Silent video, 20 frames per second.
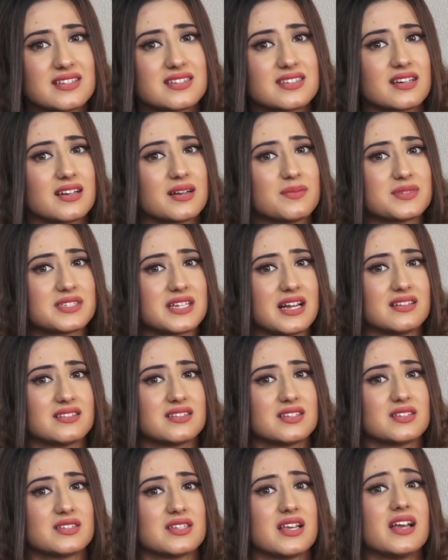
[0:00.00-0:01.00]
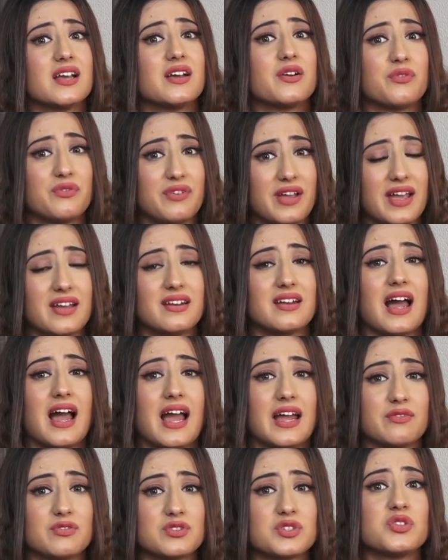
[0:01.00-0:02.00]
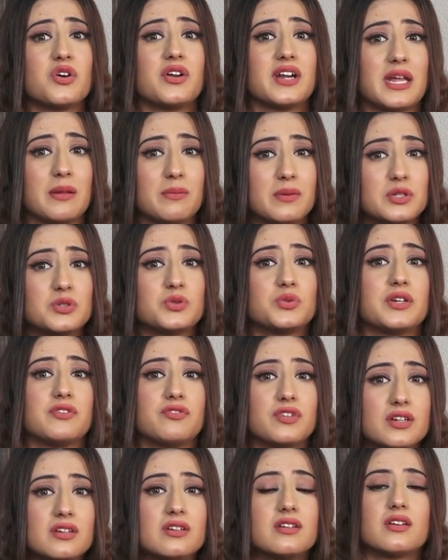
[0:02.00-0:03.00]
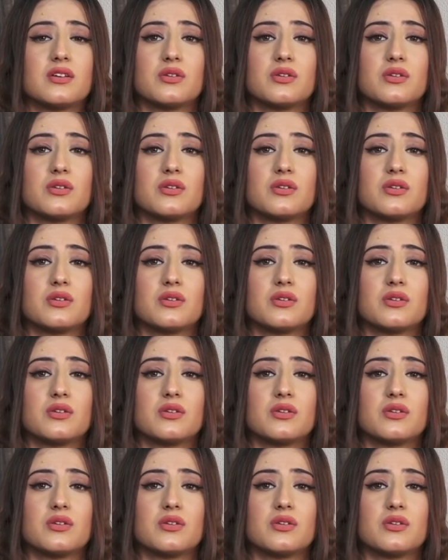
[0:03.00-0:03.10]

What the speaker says: and circumstances where I was not able to even,